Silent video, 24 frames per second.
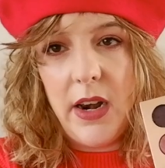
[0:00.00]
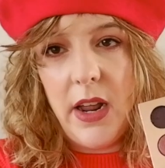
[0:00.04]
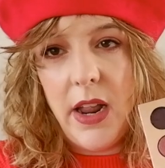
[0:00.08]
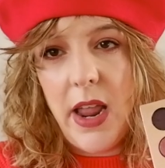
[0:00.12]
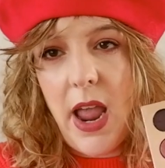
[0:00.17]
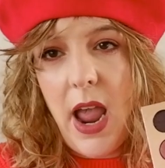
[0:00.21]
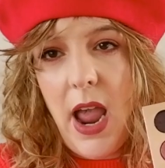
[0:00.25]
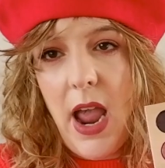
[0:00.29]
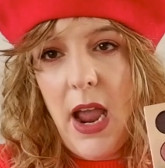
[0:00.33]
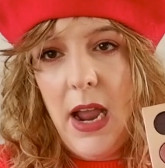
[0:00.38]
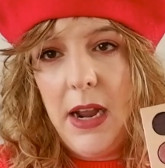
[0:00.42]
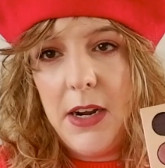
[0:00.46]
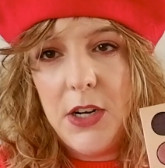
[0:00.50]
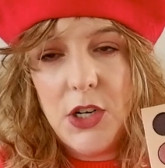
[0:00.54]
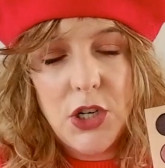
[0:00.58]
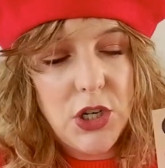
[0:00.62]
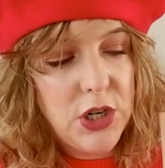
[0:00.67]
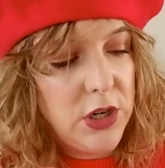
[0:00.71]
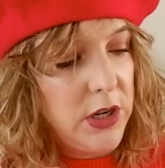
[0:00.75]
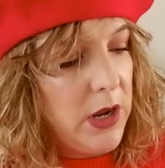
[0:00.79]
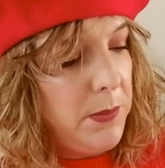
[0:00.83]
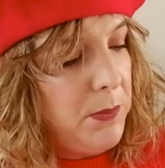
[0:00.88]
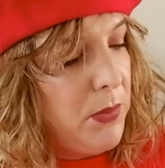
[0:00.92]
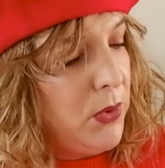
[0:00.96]
and I
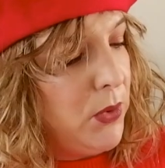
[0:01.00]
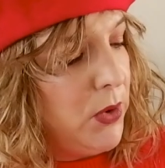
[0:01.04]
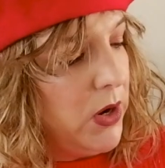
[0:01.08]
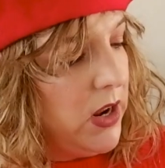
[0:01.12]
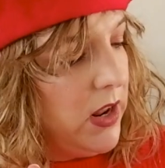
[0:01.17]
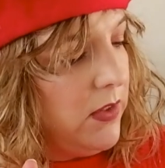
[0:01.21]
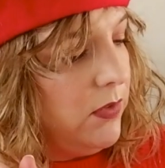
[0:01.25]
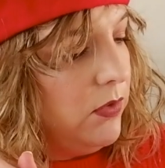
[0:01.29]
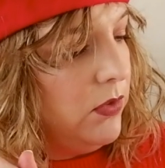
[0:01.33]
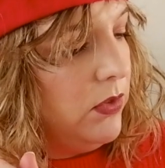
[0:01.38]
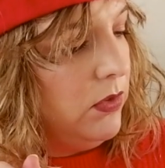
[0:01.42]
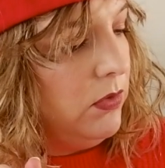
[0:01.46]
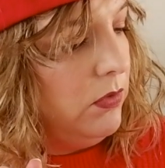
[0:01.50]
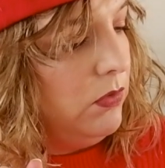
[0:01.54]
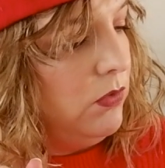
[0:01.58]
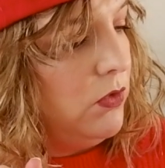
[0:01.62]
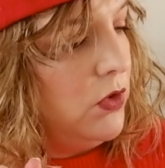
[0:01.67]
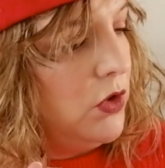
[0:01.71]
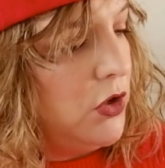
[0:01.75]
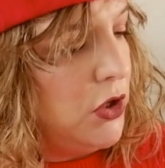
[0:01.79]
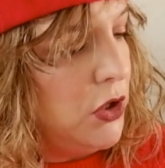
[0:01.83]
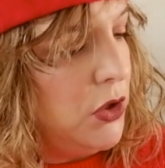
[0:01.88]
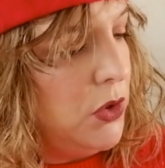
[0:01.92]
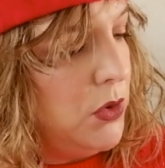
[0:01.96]
actually put in
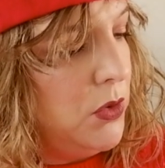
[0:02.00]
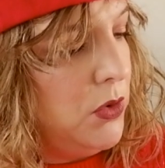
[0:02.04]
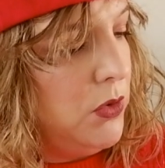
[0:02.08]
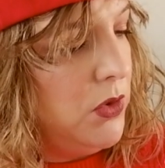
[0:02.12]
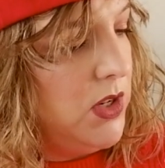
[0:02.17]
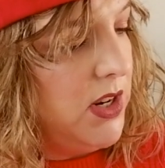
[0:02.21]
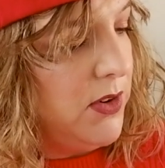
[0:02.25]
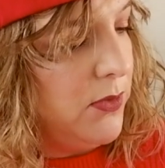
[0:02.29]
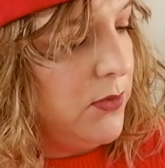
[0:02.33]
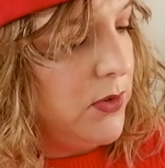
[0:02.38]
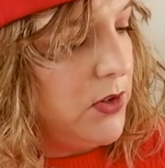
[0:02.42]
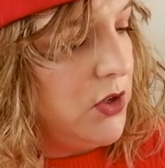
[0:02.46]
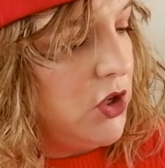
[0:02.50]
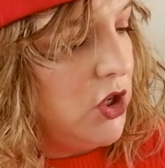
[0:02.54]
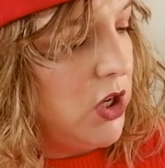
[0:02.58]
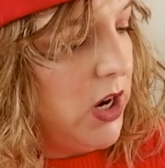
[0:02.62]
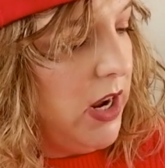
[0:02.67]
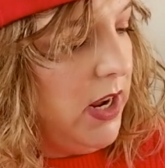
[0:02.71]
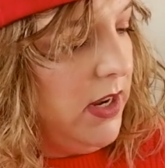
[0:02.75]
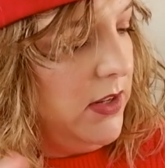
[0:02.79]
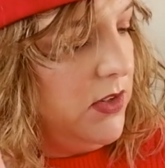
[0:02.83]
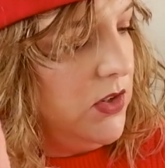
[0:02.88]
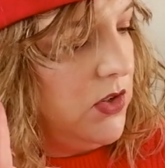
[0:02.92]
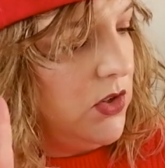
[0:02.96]
two different
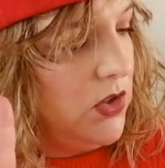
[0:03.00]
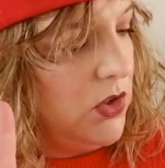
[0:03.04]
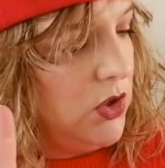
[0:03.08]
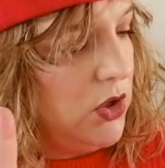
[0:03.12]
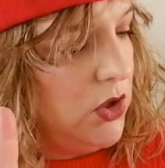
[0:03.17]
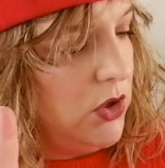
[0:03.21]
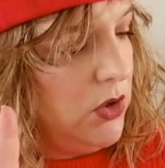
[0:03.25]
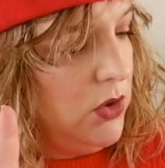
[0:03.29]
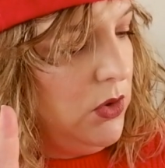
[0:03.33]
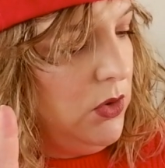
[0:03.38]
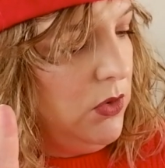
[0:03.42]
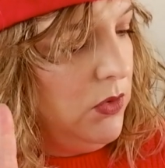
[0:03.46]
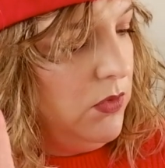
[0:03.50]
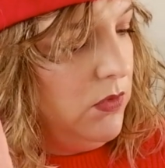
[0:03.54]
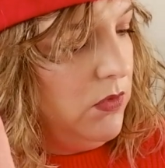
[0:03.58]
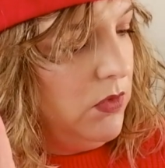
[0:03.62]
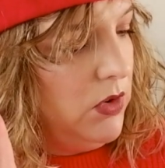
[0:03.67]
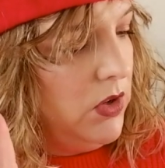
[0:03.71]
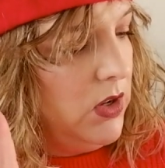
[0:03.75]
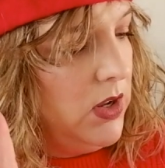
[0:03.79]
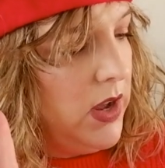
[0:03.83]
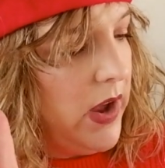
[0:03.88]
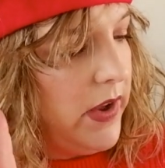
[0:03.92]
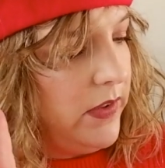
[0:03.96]
shades,
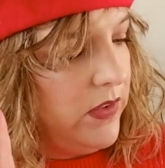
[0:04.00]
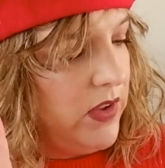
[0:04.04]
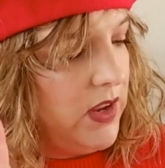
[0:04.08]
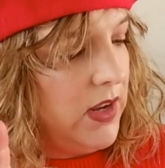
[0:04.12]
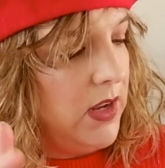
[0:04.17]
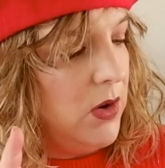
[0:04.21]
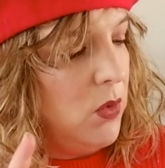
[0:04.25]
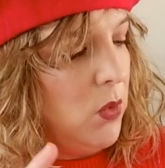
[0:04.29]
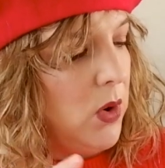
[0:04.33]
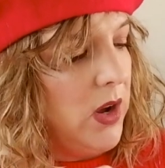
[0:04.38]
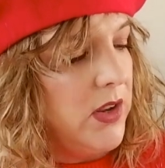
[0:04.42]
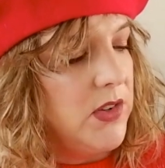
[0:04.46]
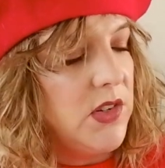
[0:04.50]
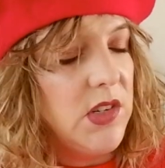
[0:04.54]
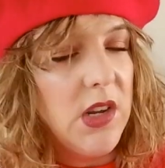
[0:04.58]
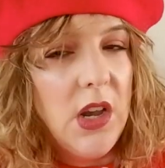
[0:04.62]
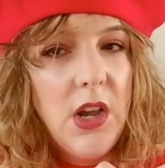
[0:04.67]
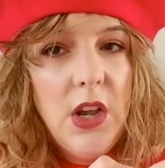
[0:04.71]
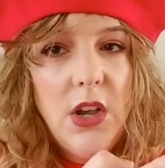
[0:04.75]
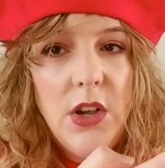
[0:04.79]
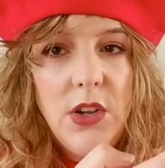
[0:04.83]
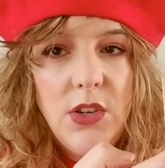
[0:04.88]
I think it was.